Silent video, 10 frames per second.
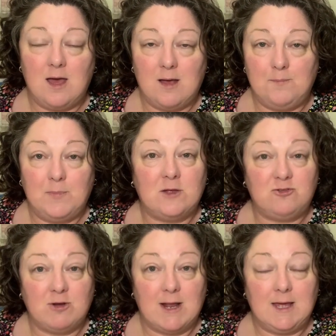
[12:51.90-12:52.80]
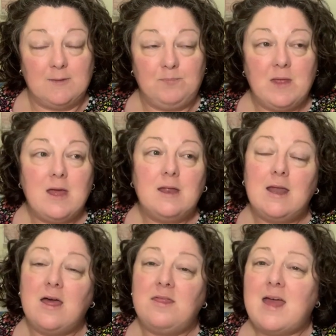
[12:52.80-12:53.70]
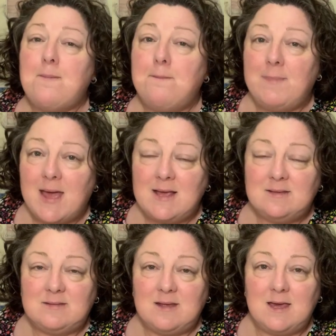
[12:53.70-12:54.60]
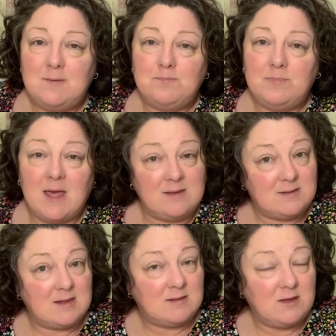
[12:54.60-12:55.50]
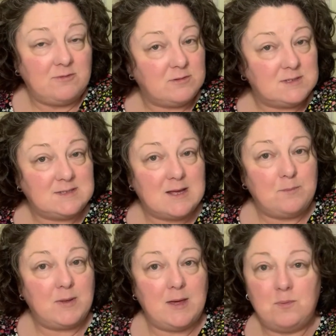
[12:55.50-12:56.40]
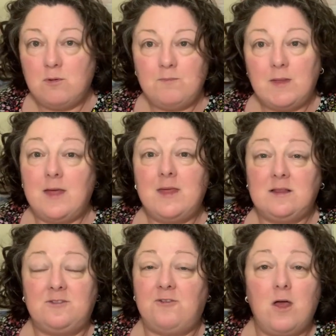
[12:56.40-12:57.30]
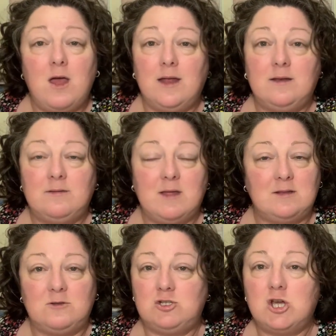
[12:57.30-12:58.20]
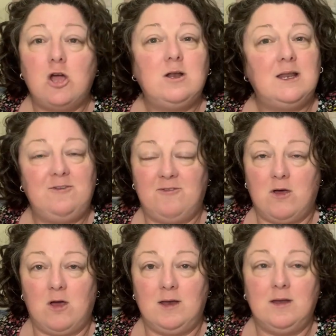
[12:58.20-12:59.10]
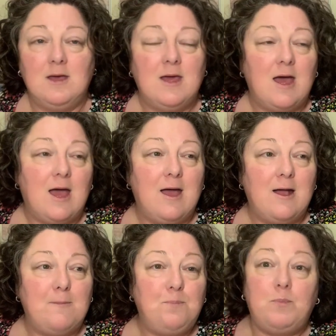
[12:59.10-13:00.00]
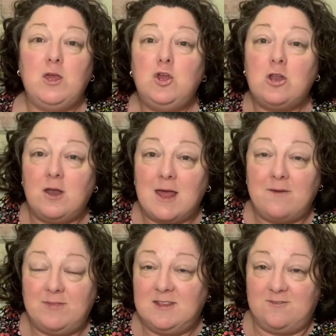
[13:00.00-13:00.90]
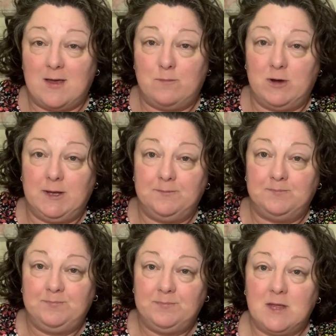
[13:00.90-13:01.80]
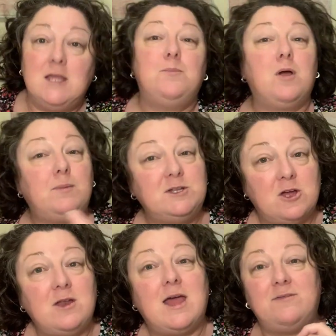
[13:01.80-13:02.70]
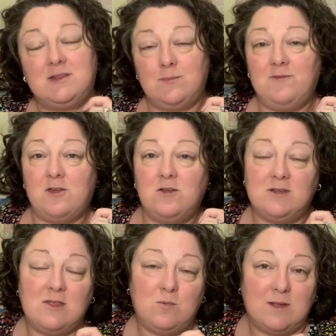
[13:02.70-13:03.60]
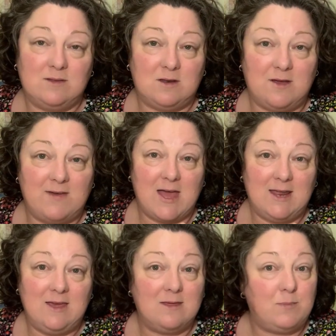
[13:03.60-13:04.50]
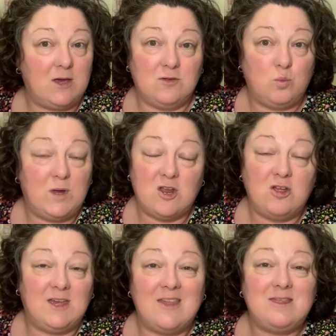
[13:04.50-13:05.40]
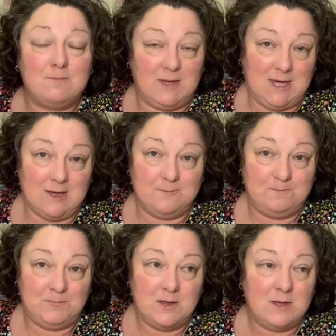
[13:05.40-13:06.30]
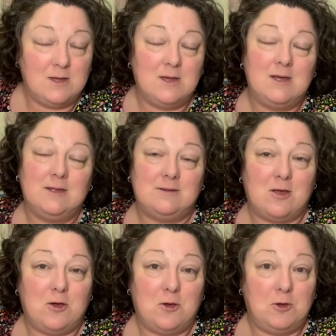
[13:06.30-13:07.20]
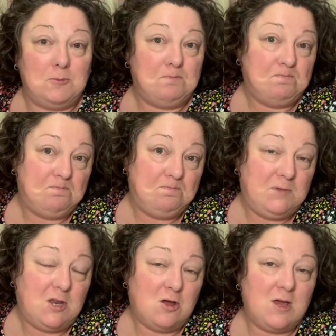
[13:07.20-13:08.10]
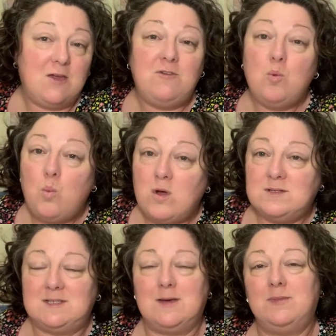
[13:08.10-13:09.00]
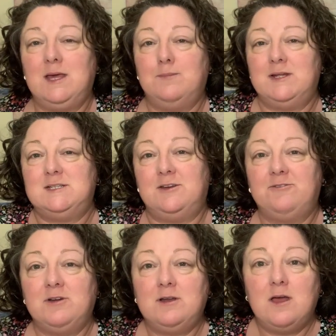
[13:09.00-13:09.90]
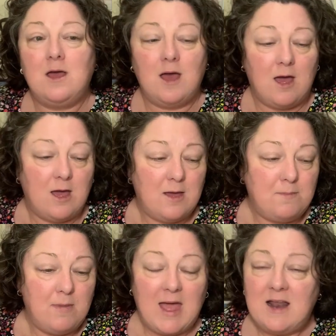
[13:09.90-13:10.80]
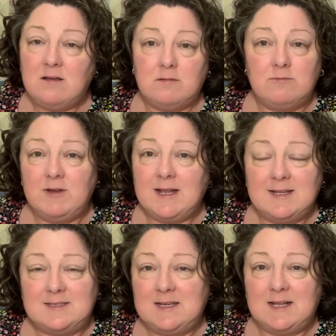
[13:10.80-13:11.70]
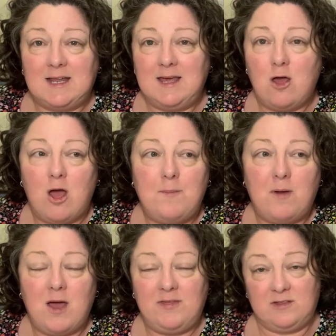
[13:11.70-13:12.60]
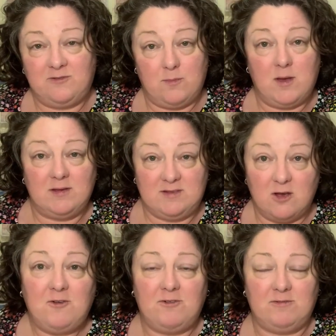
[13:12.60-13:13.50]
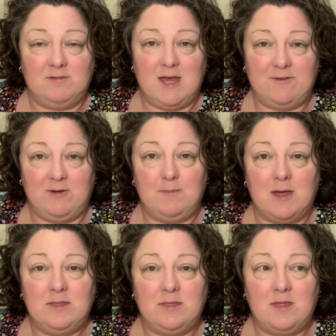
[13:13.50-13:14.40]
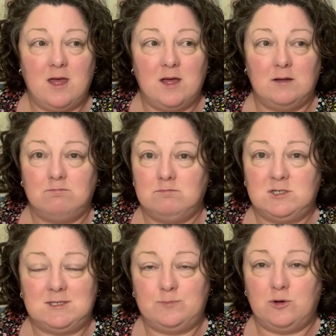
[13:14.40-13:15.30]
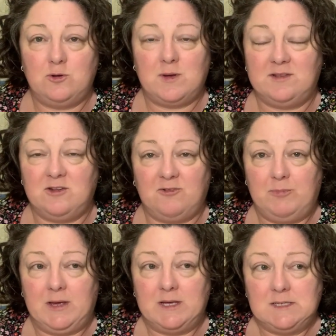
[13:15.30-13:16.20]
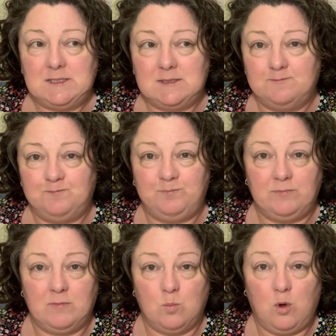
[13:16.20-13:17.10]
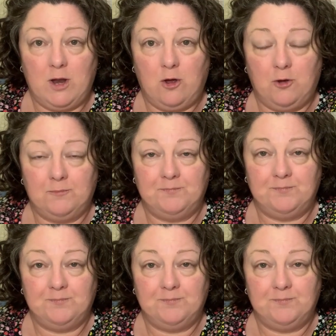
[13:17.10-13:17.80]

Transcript: Australian. Now that may seem excessive to some people, and that's fine. That's totally fine. But you don't have this fabric, and you probably don't have some of those other ones that had either, because we don't get them here. So, you know, if you want something a bit different, and realistically, I buy this for myself every month to spoil myself, because why not?